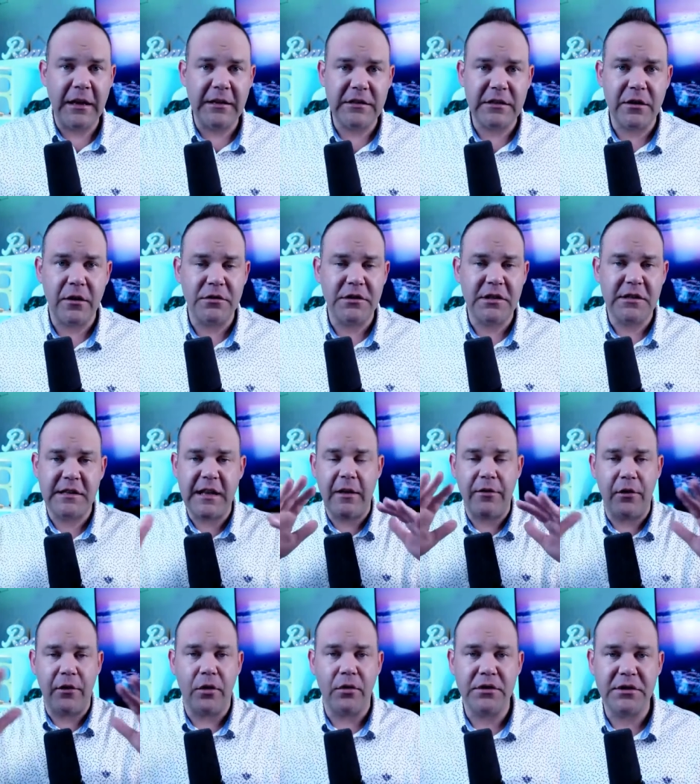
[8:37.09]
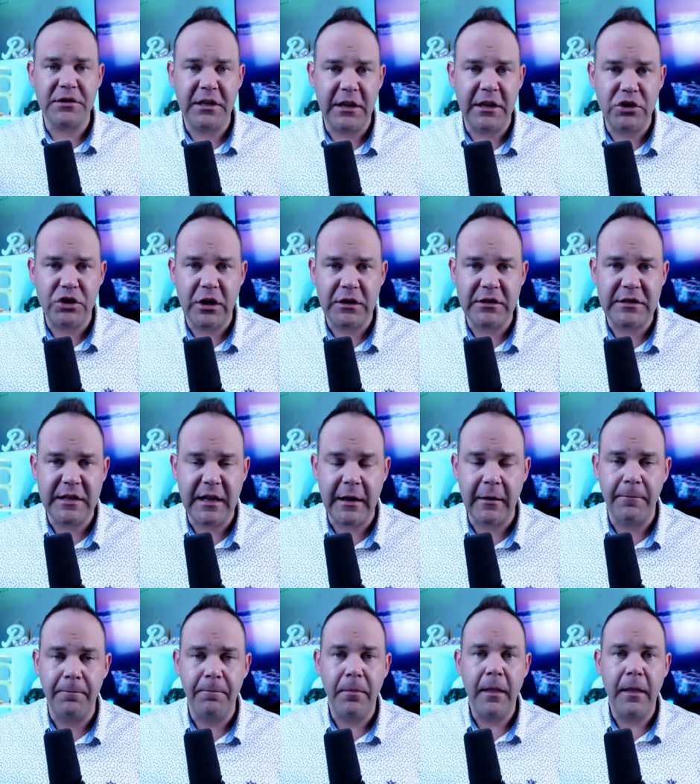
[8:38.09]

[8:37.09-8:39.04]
closes down, the whole city shuts down.